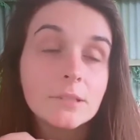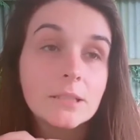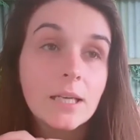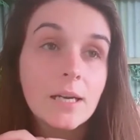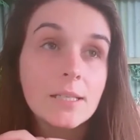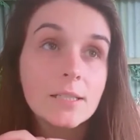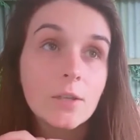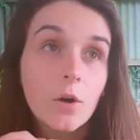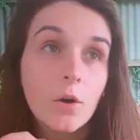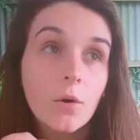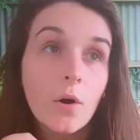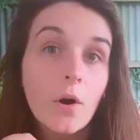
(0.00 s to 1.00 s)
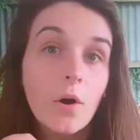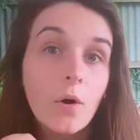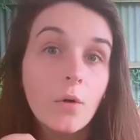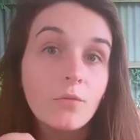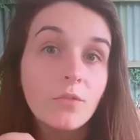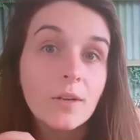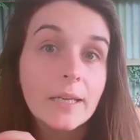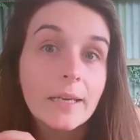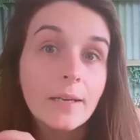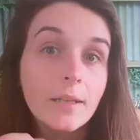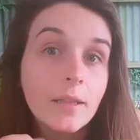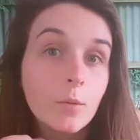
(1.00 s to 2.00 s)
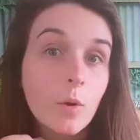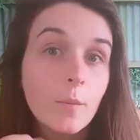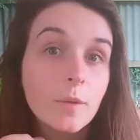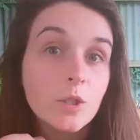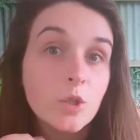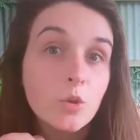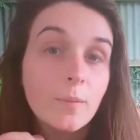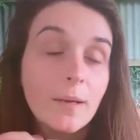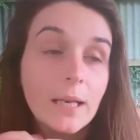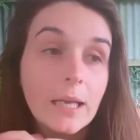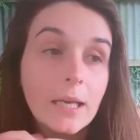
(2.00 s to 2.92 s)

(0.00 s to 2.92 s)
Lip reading: So hopefully there won't be too many